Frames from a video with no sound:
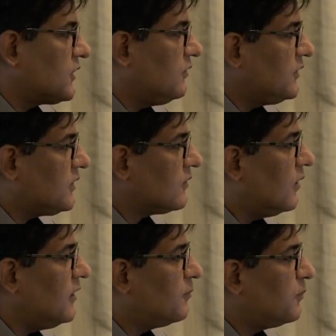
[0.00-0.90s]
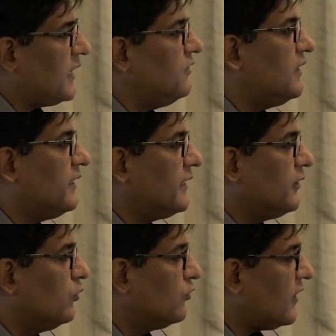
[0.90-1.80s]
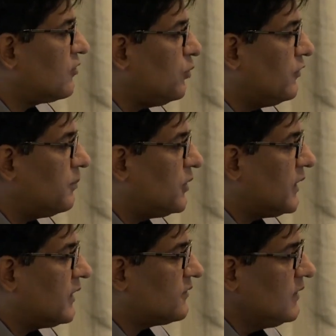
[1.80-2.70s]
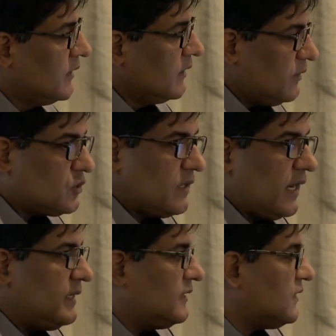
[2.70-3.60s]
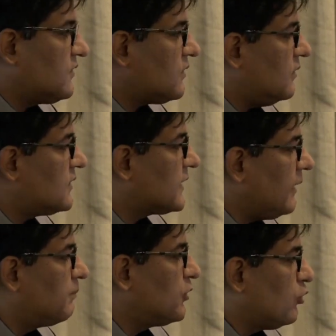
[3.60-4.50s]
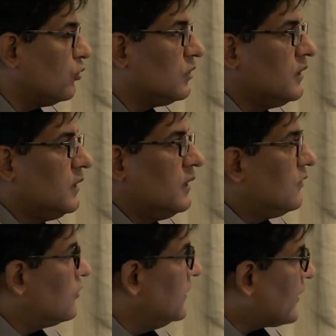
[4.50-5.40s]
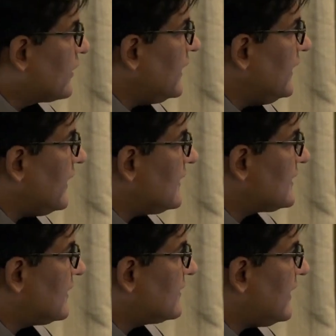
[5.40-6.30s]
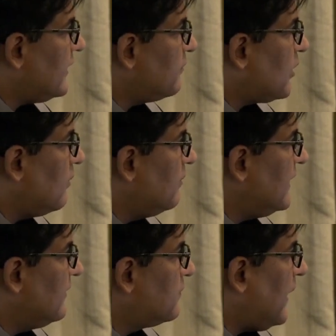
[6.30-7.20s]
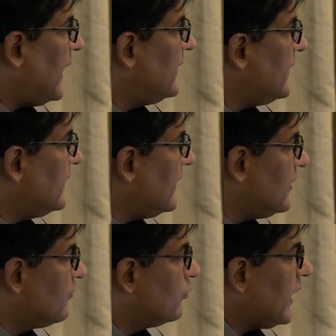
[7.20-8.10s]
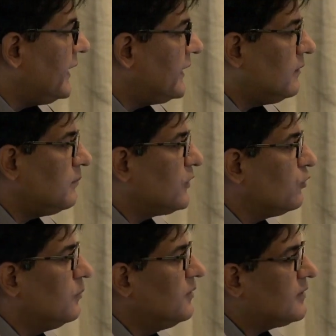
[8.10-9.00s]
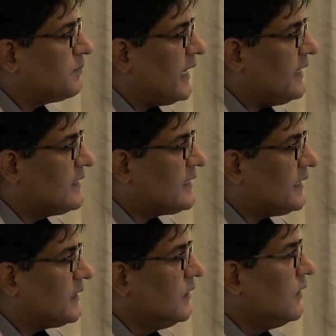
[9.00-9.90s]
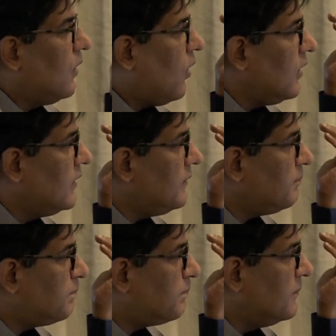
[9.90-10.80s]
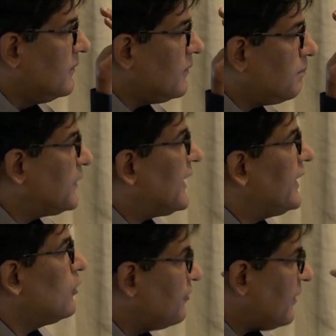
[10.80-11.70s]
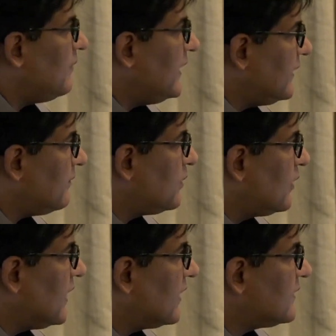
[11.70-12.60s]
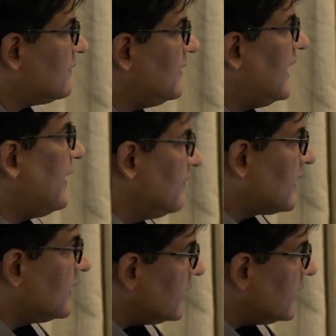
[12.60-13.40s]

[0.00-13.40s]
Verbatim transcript: which are called as potentially reduced exposure products, which I'll just skip through. So nicotine, as sir said, probably is banned in any food item, but you will be surprised that all potato family products will have nicotine